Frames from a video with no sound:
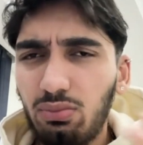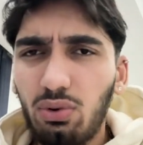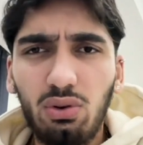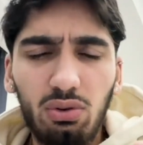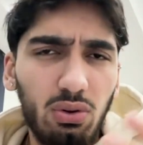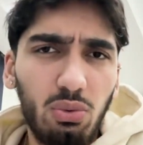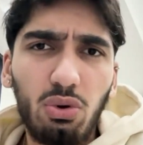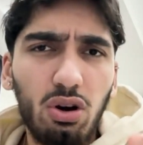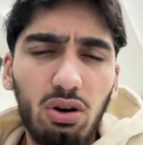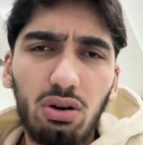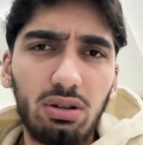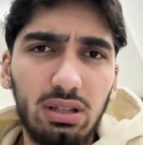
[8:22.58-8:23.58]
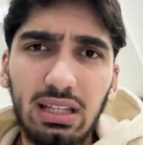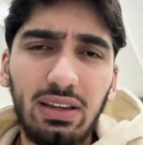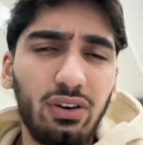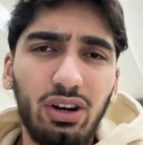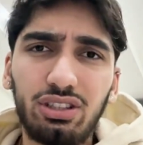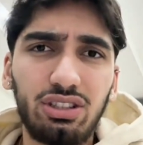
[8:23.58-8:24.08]
on what
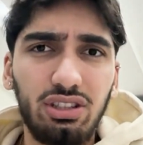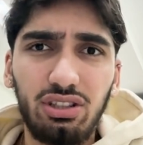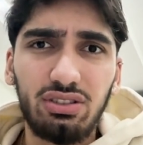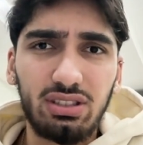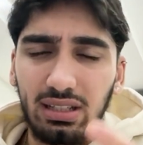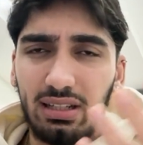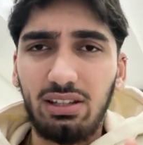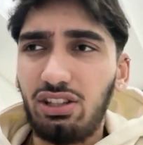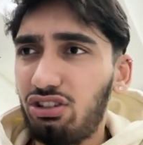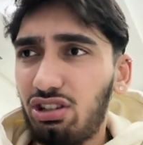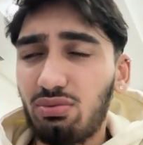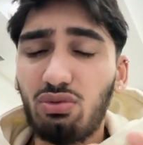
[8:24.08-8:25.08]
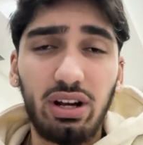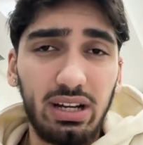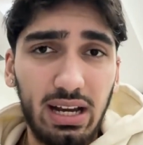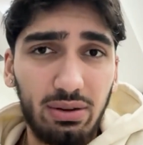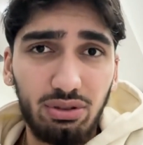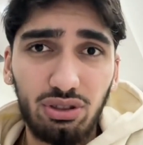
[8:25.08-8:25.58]
device you're using the YouTube right
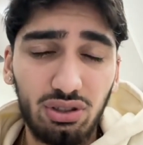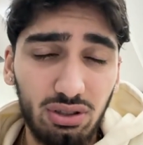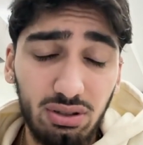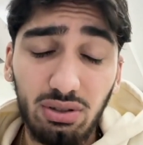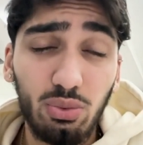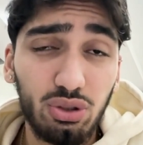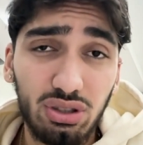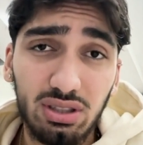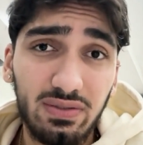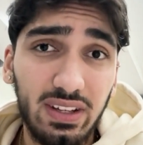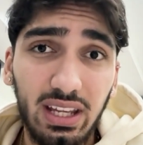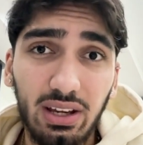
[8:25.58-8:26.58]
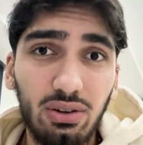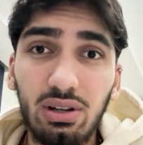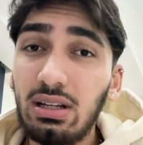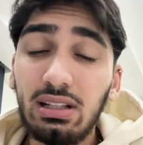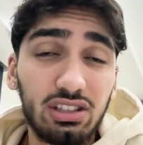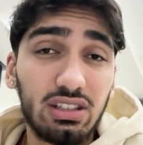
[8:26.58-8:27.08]
now to watch this video.
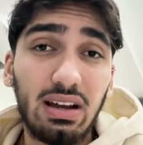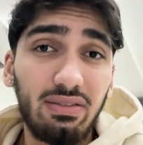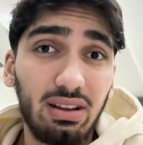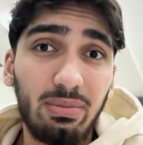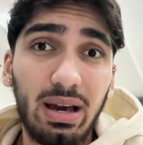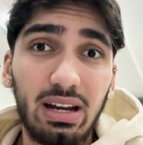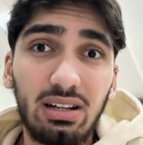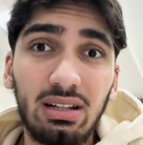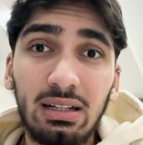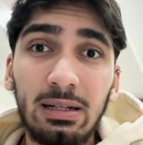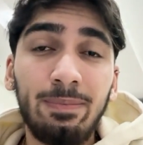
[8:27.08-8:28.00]
Does not really matter.